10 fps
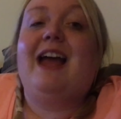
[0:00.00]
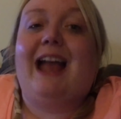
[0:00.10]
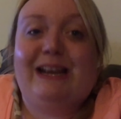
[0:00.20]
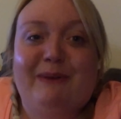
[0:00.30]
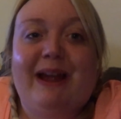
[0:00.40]

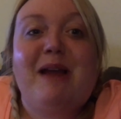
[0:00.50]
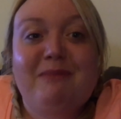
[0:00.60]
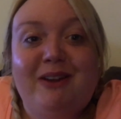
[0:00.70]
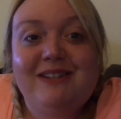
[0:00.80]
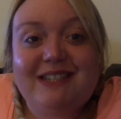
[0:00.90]
Anyway, I'm
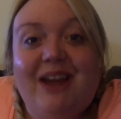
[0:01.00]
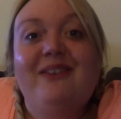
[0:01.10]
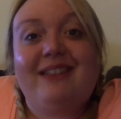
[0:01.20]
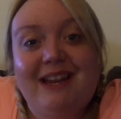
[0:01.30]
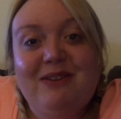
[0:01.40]
going to go.
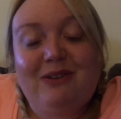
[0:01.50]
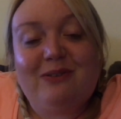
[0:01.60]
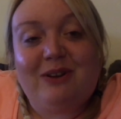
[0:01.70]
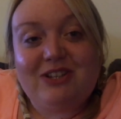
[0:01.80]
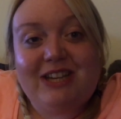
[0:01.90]
Thank you all
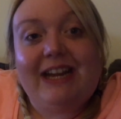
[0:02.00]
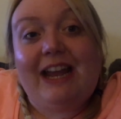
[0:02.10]
for watching,